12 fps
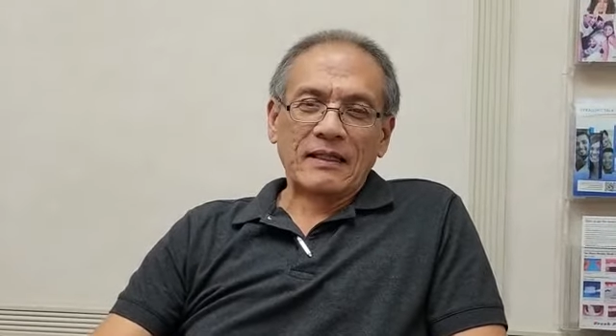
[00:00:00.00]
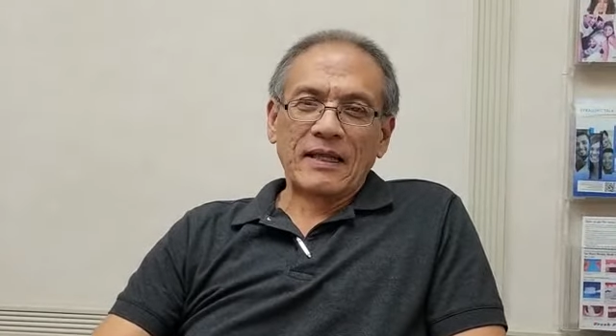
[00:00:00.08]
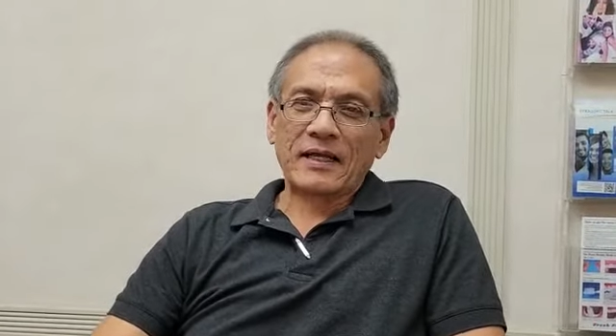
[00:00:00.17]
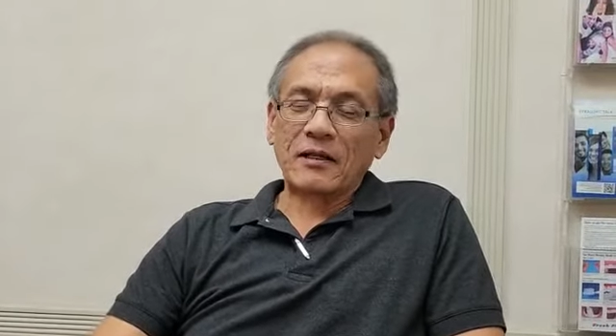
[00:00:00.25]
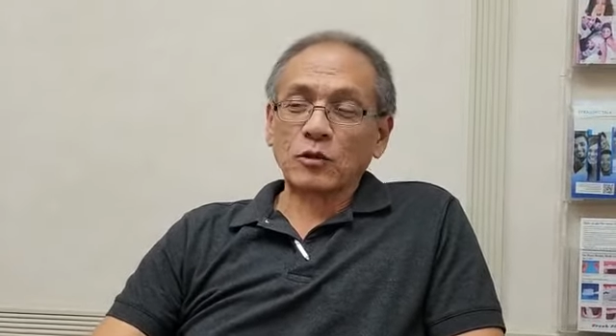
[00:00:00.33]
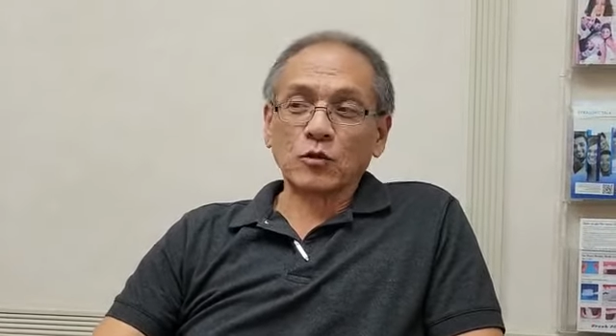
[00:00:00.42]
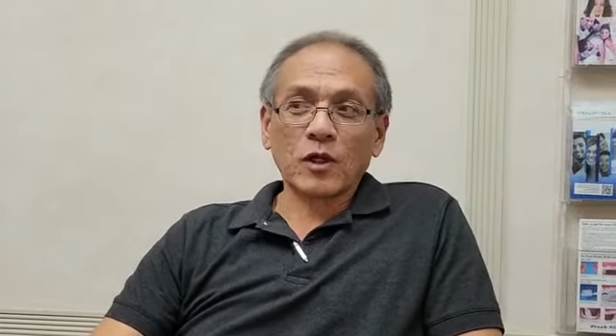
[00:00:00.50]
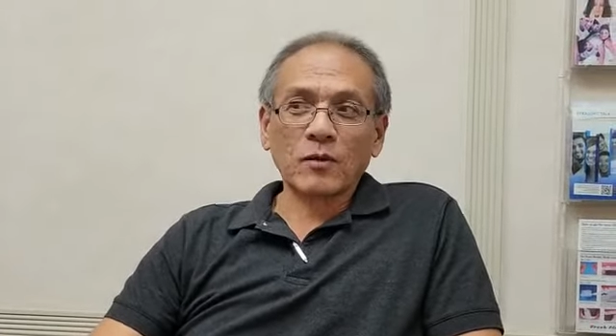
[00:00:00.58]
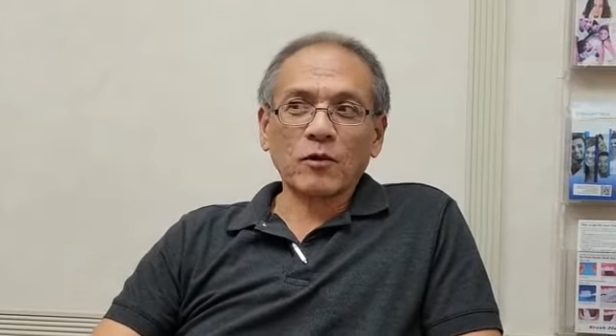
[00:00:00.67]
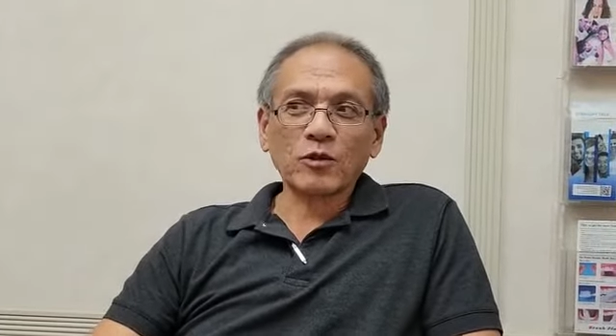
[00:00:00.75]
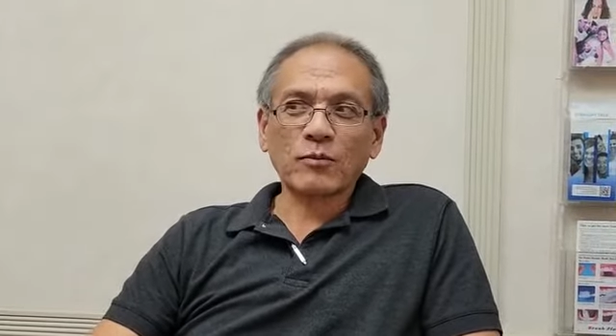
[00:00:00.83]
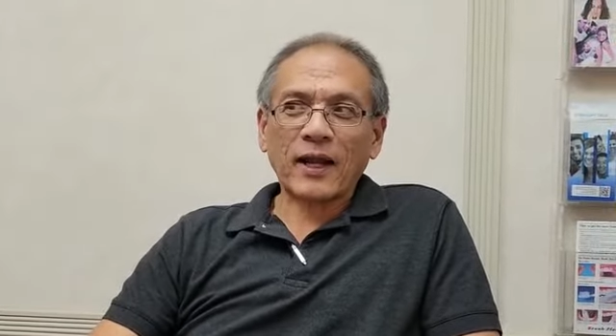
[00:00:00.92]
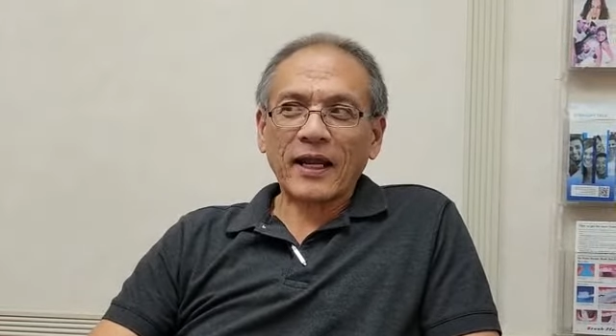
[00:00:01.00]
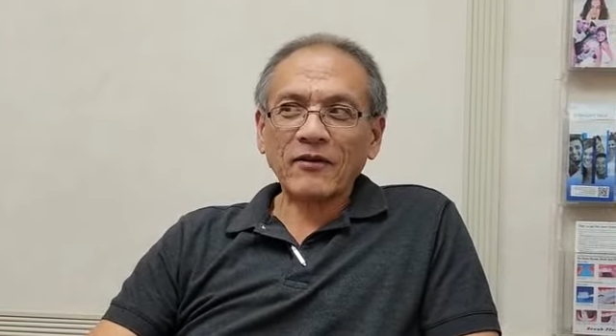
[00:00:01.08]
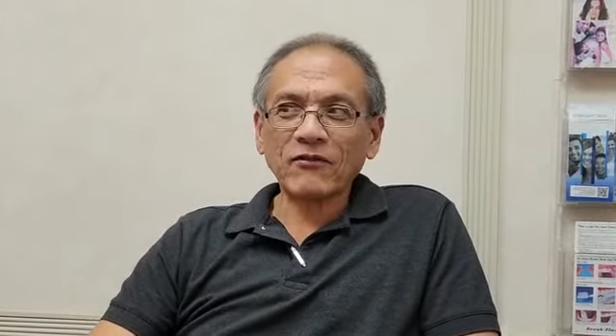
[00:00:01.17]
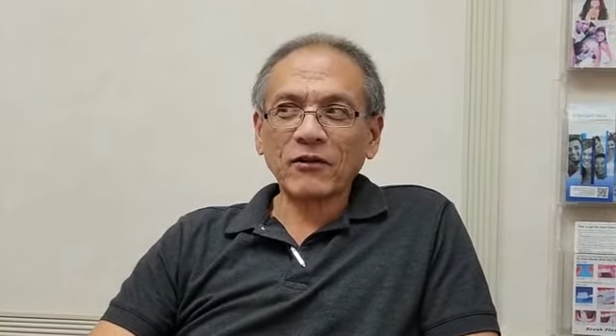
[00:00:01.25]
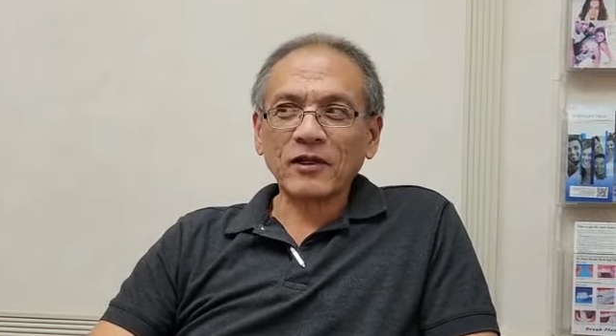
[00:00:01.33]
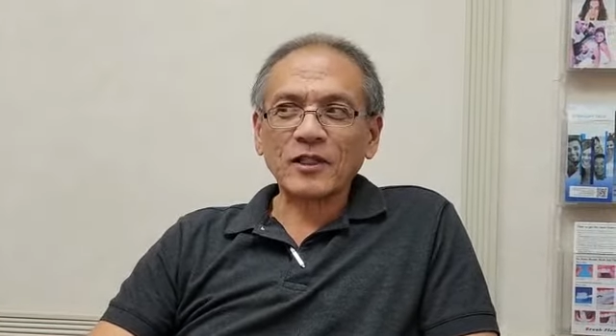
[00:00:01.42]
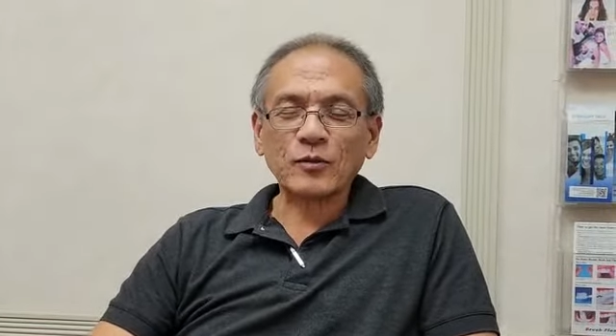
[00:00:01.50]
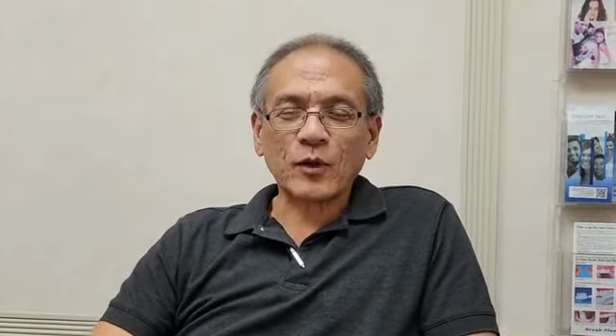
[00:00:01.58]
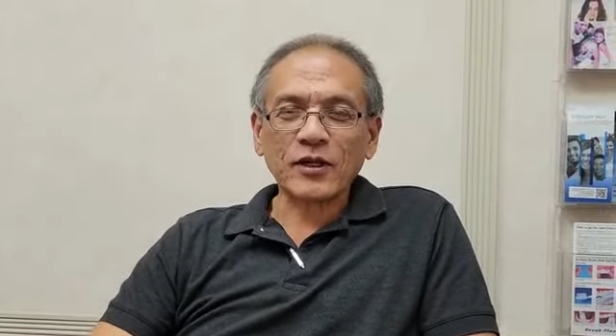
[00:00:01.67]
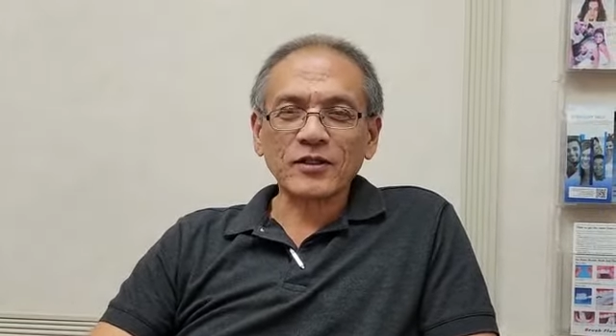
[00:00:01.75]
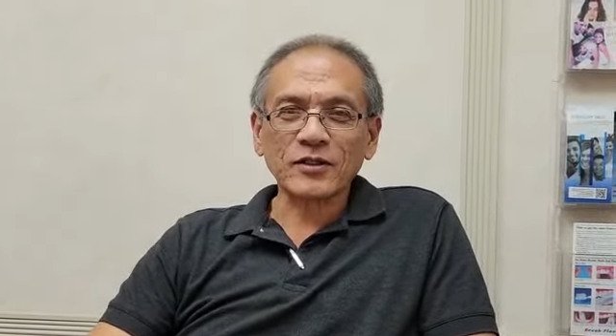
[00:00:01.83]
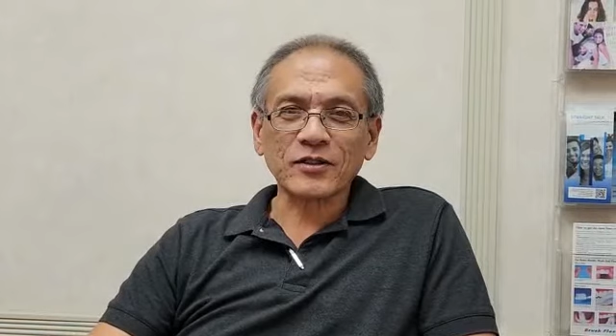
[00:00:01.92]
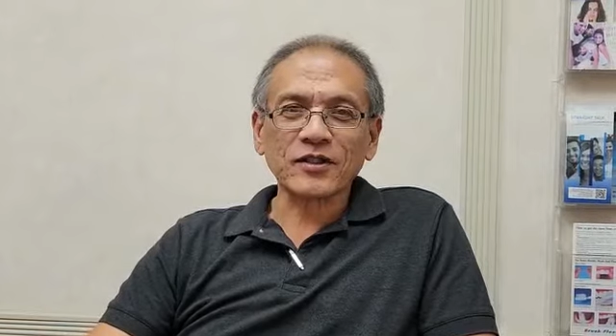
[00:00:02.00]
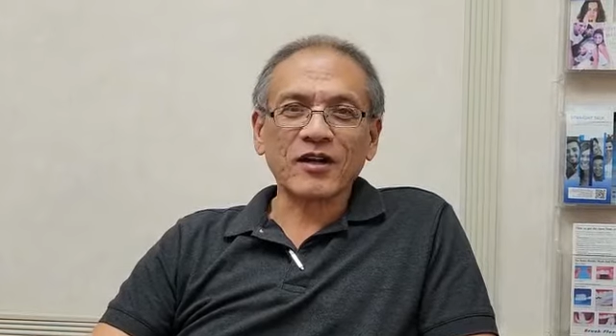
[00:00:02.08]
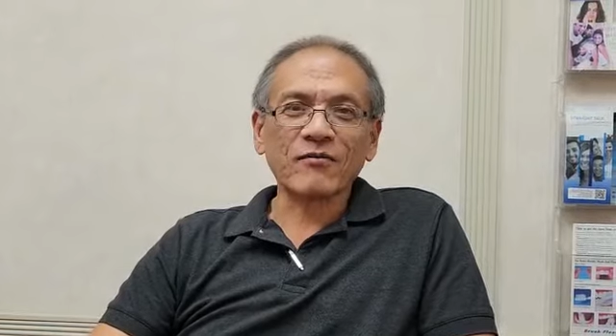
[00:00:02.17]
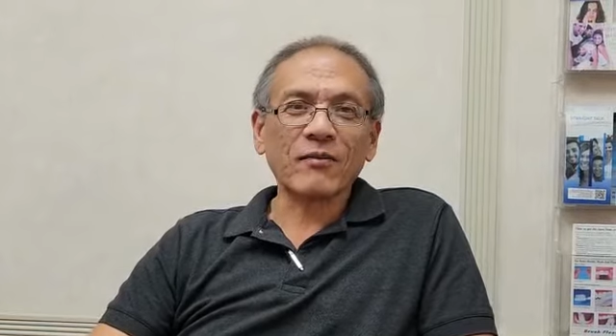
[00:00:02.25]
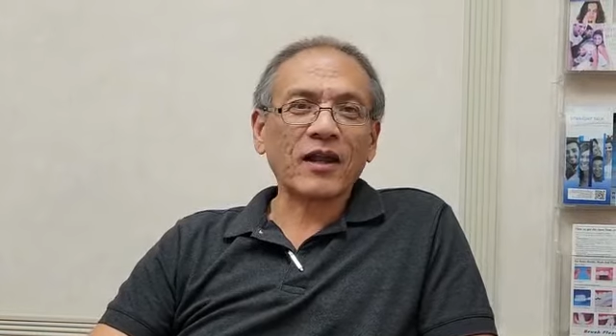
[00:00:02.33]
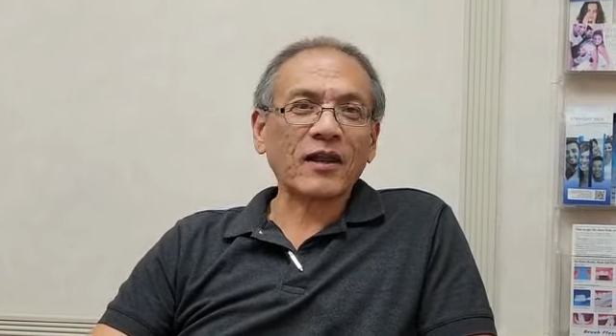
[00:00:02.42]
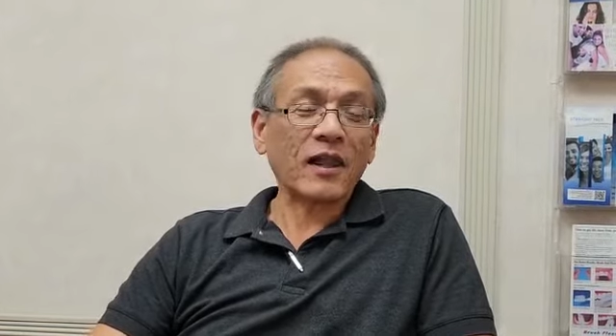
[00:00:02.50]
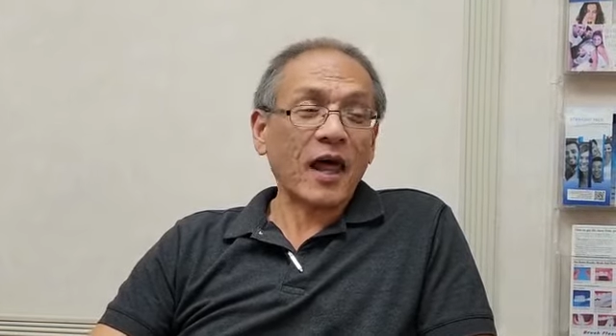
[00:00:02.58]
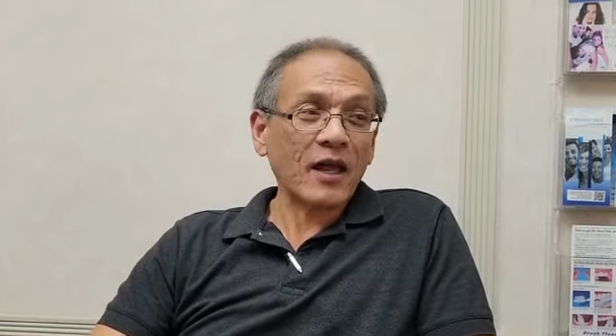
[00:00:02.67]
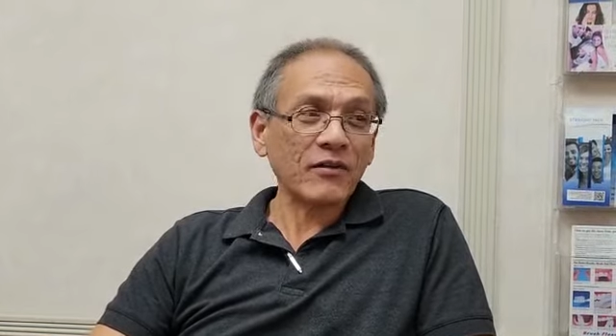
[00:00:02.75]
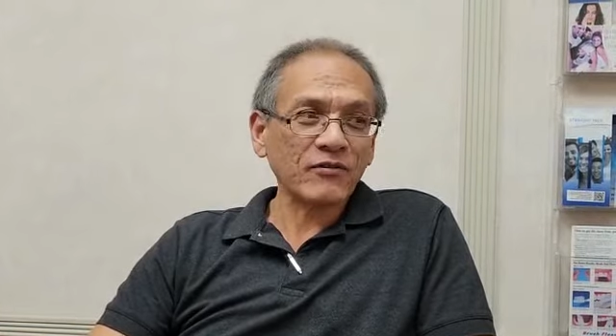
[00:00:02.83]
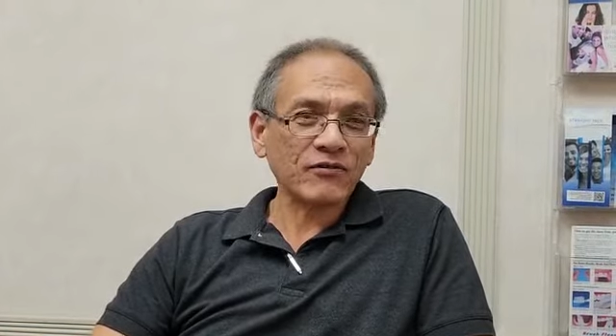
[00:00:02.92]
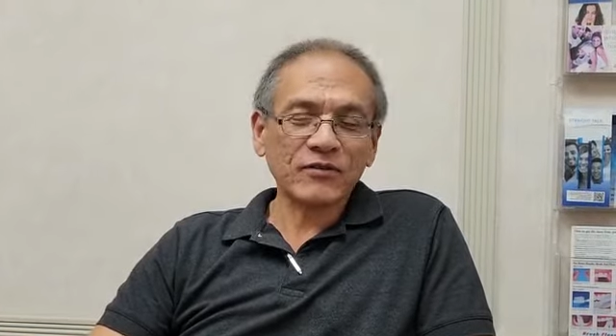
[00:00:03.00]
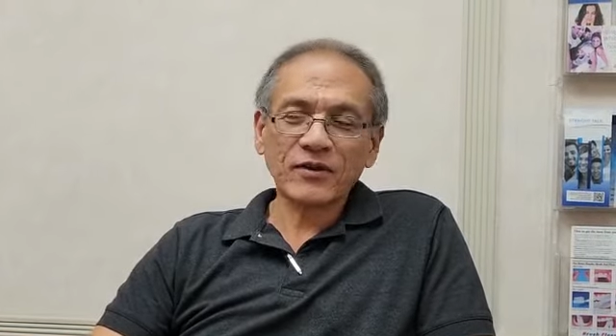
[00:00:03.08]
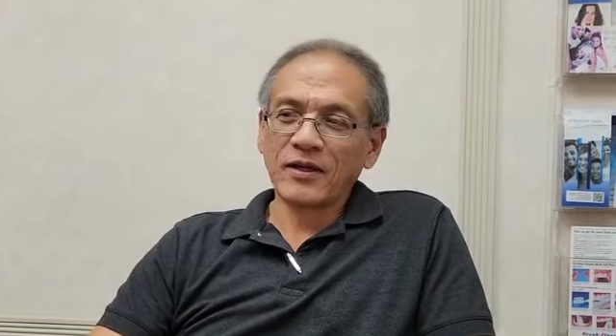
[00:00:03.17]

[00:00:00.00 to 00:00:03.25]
that it was one of the most painful experiences of my life.